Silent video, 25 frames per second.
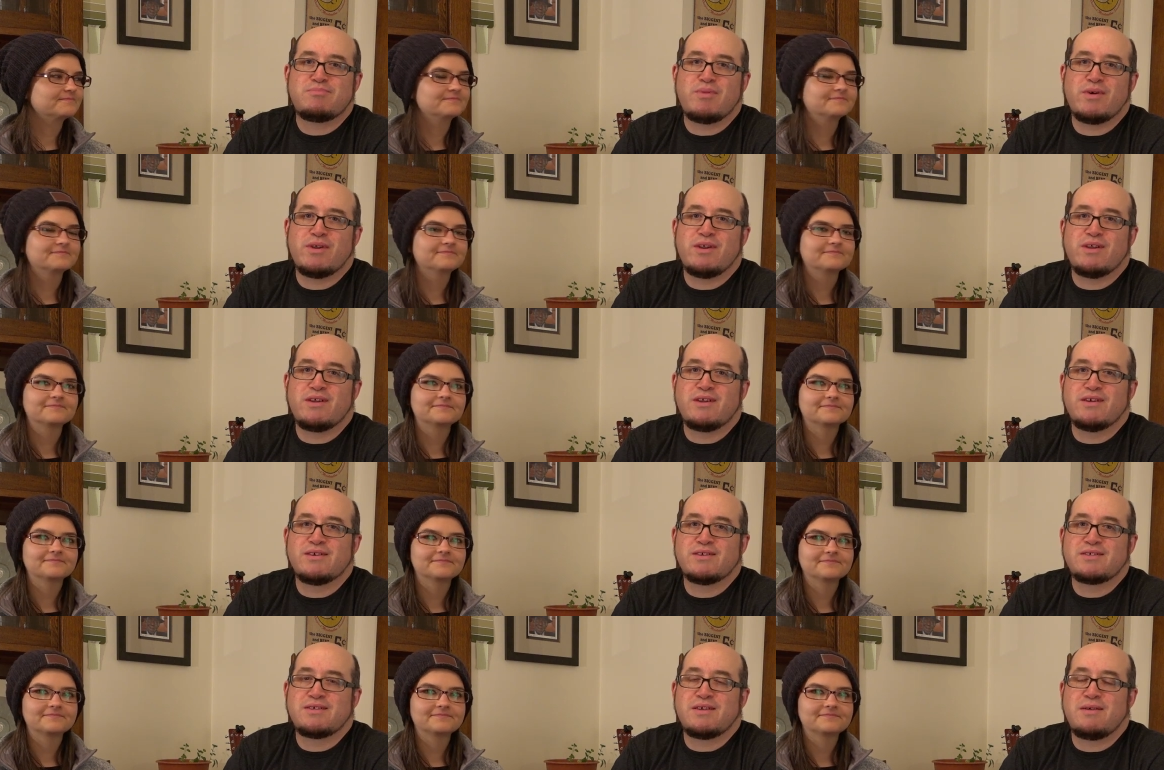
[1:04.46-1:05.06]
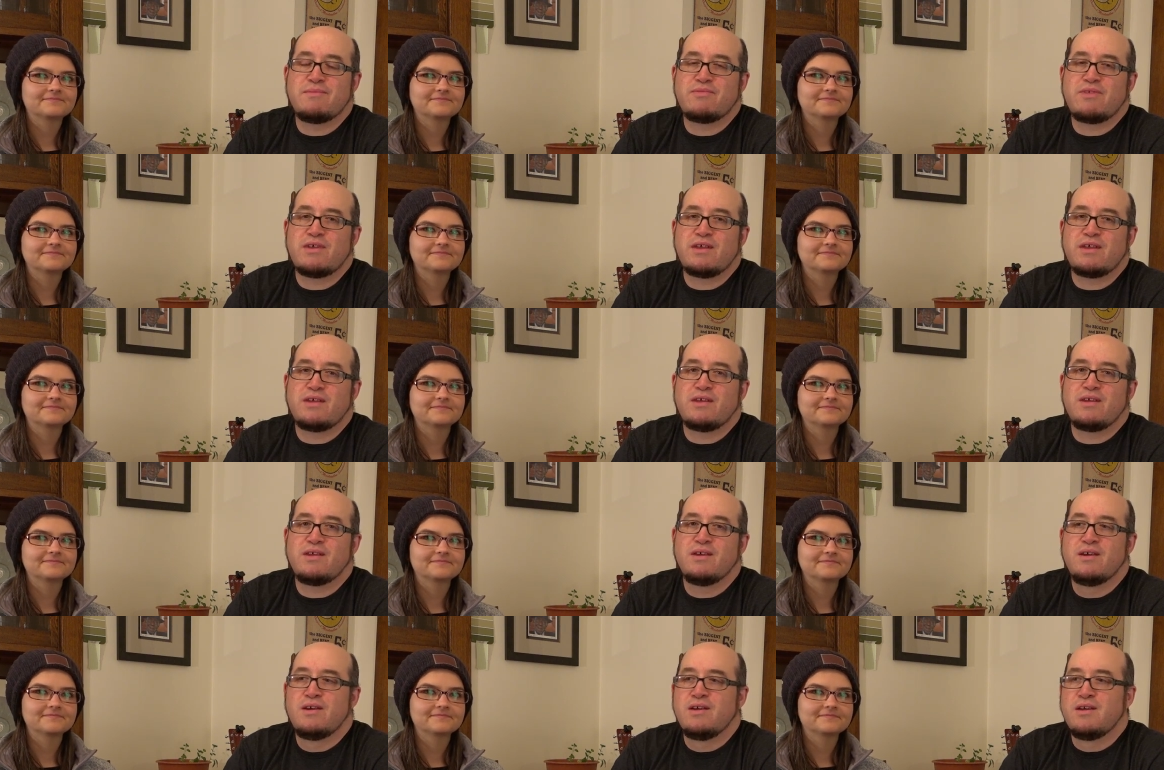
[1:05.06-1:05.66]
Speaker 1: but it is
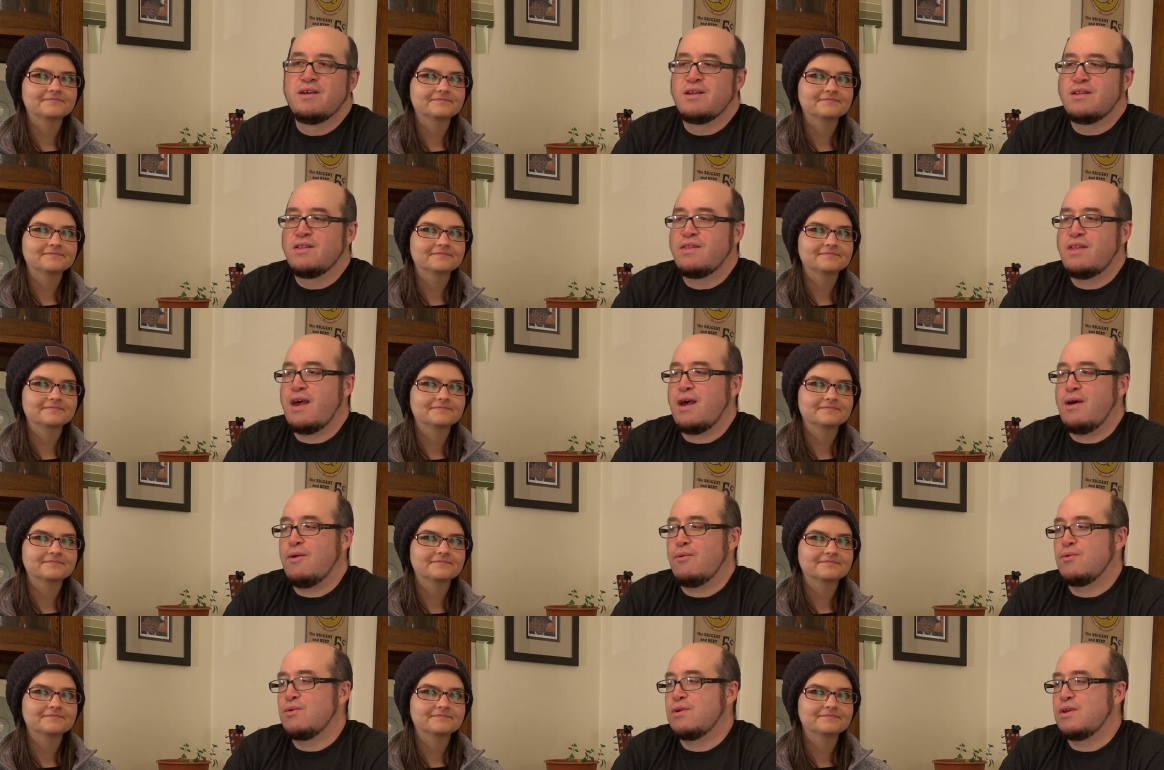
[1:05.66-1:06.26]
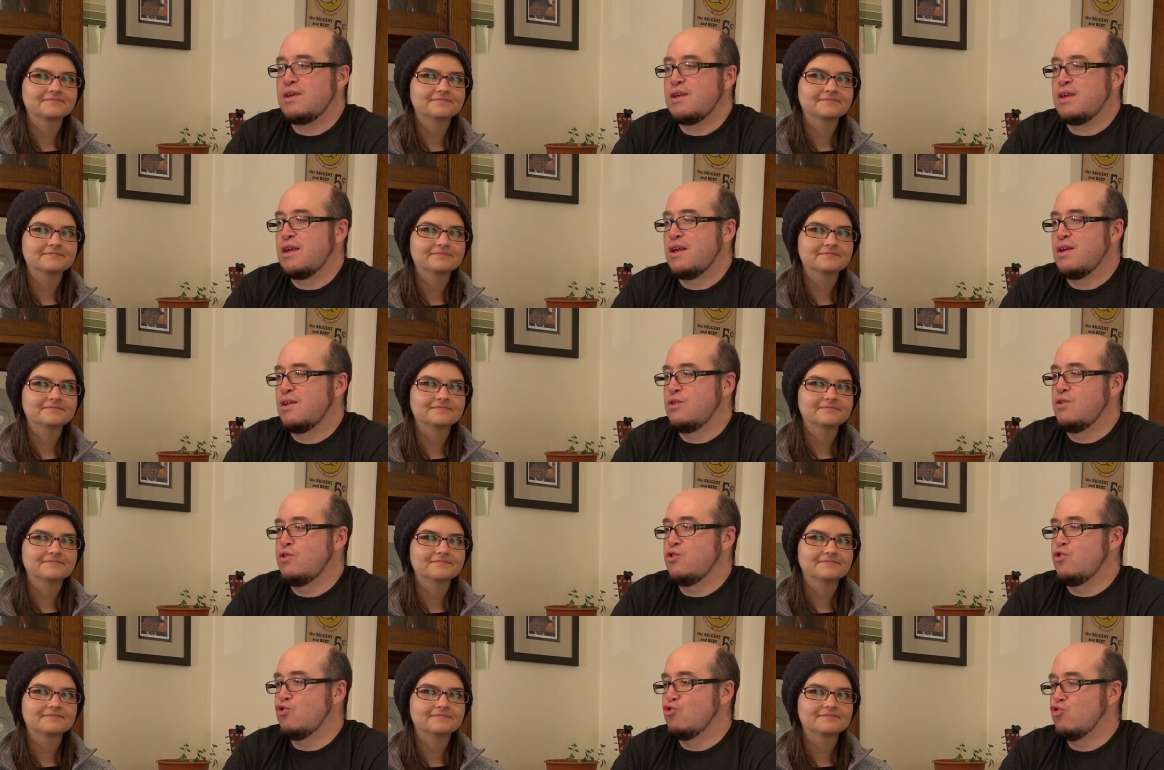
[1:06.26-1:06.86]
something that we
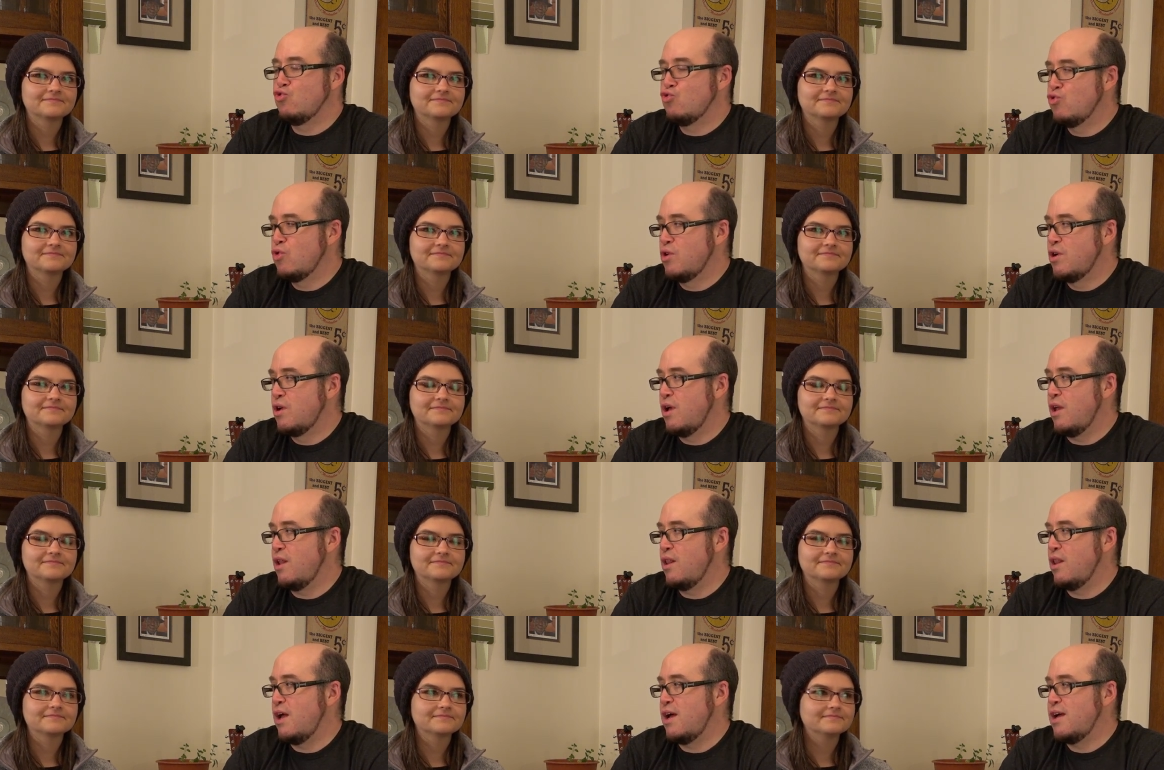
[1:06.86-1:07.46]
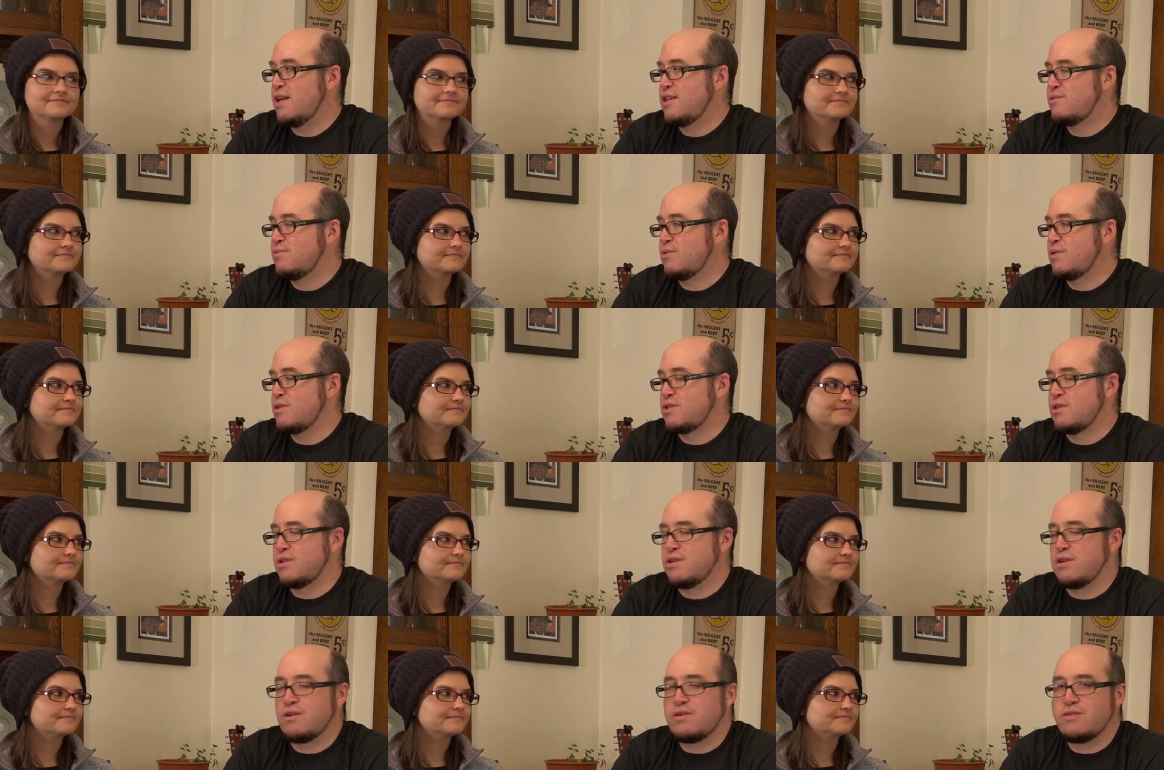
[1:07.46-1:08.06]
do a lot,
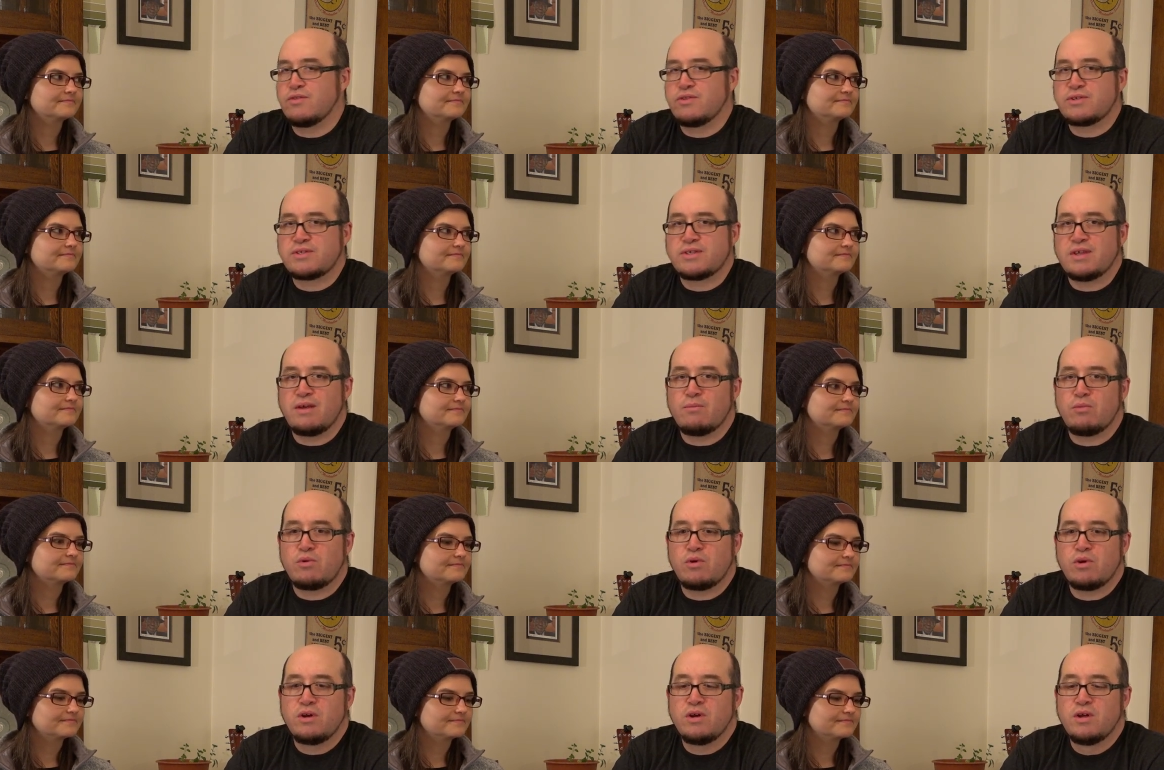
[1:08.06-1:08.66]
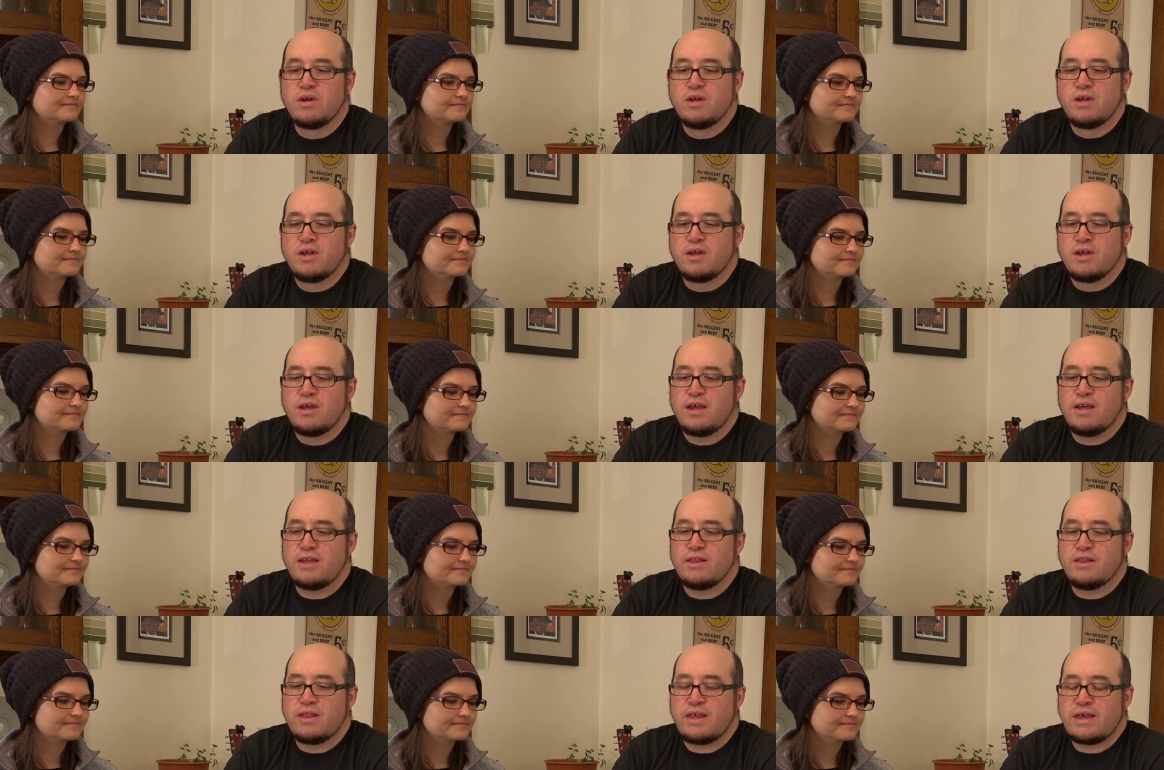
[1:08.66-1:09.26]
especially during the summer
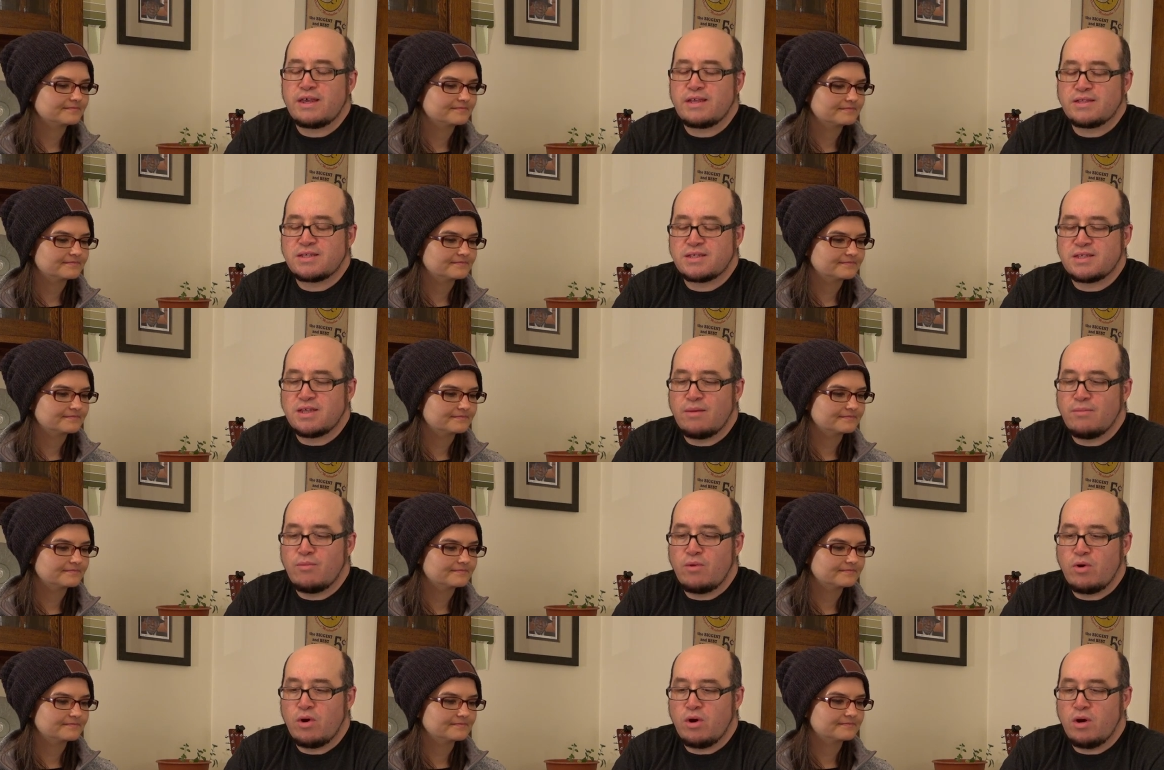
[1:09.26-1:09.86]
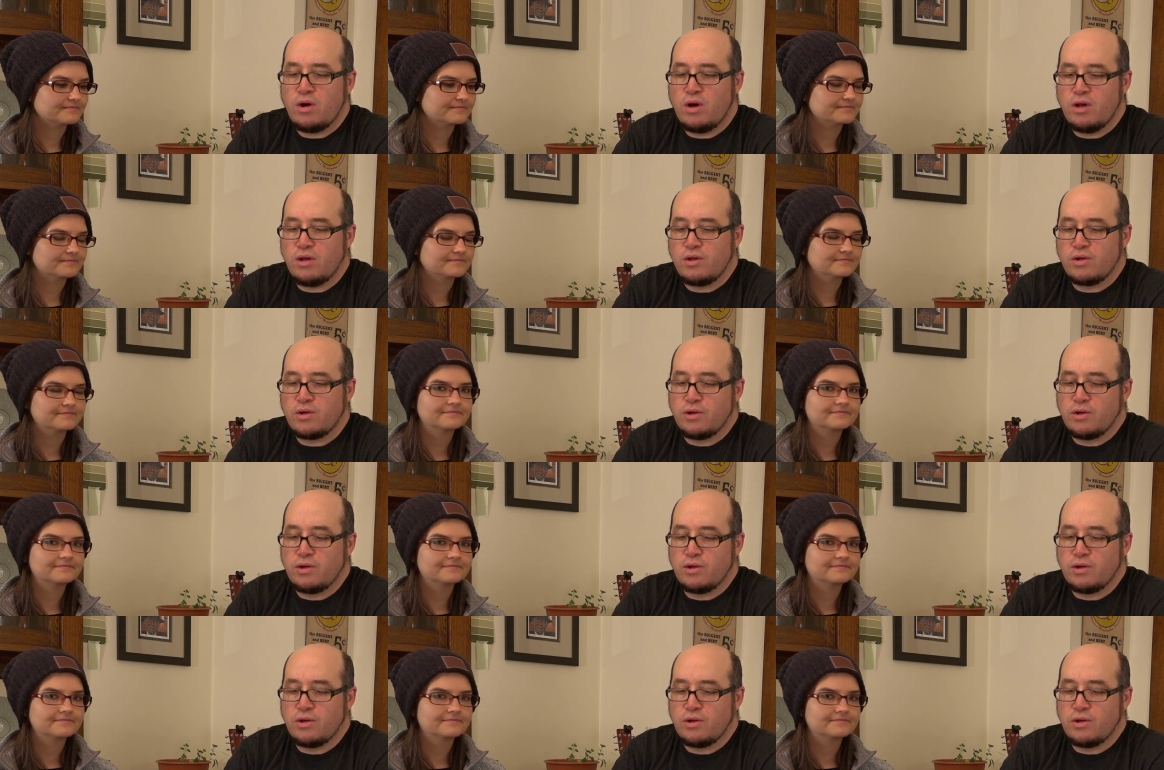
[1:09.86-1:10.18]
and late summer.